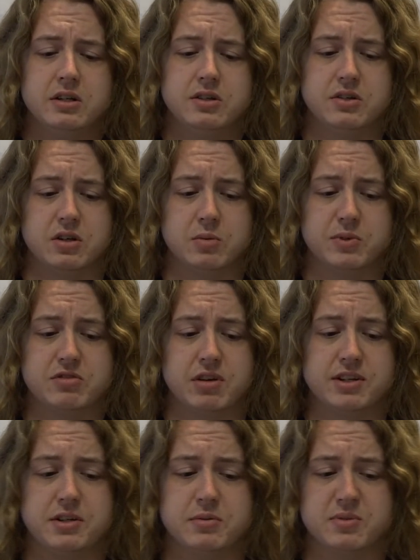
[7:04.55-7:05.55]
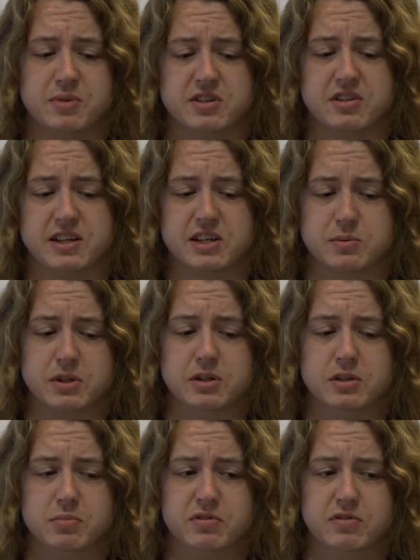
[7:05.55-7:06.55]
So we tried to do as much of that as we
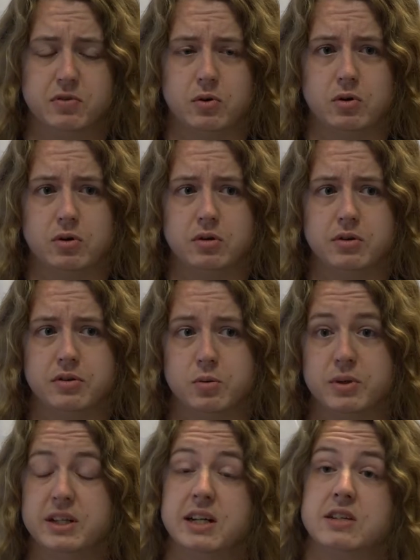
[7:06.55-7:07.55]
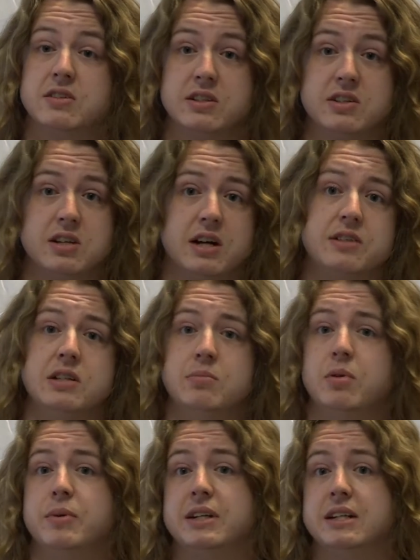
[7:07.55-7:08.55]
could before the week actually started,
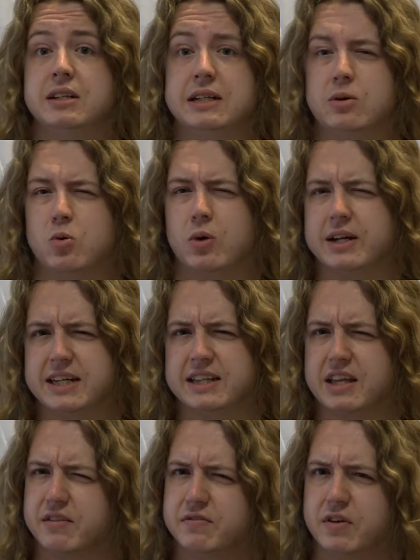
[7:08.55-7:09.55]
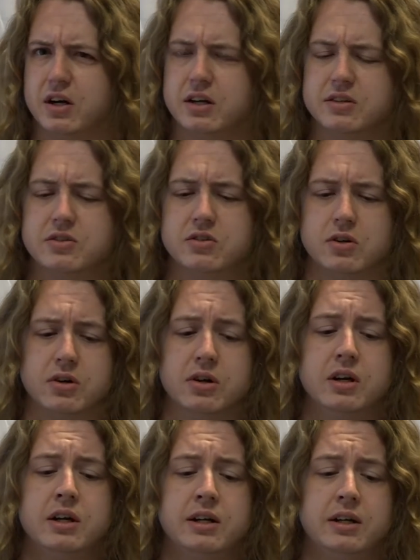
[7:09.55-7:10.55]
but we didn't quite get that far. So
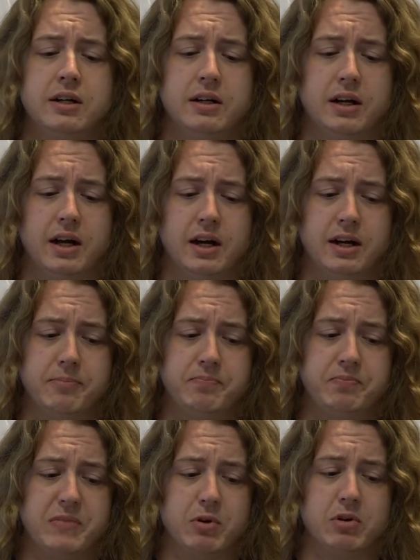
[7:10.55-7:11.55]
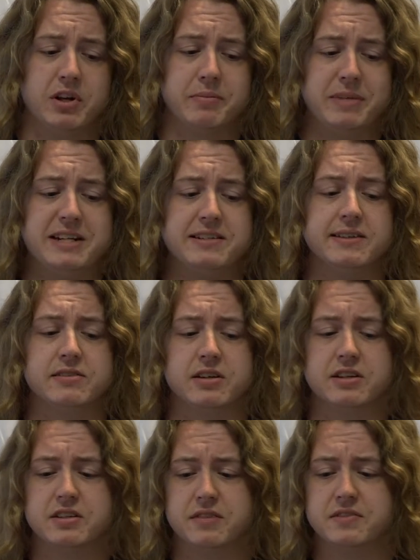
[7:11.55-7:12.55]
there were a lot of meetings, a
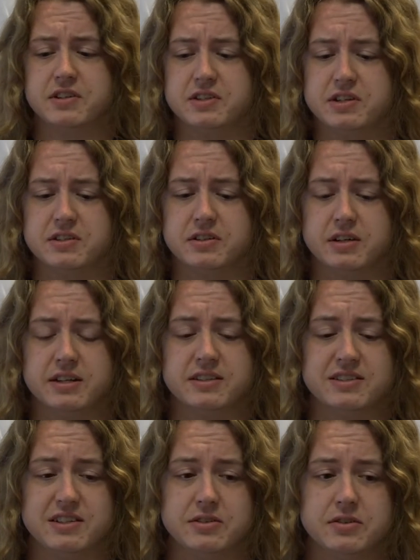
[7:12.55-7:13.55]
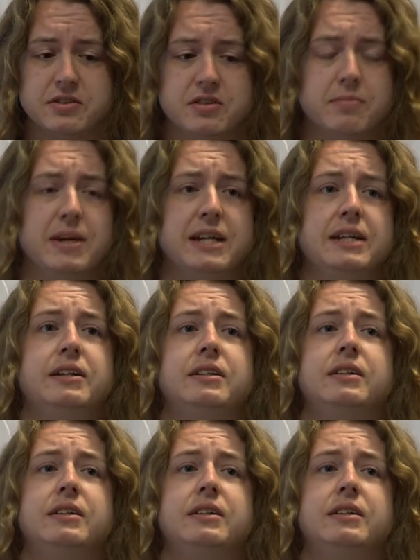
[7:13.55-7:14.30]
lot of tough decisions to make.